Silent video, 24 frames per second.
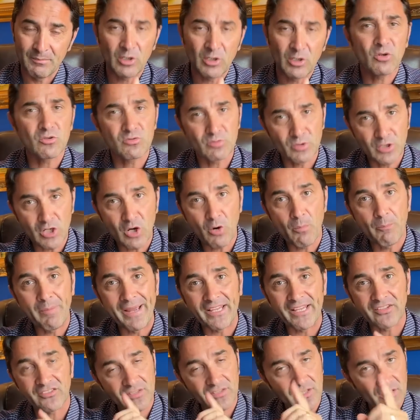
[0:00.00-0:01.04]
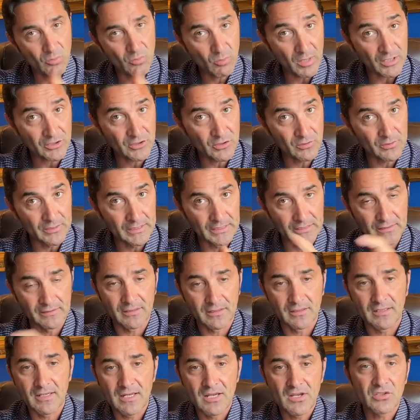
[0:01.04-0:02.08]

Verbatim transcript: because we know best what you need.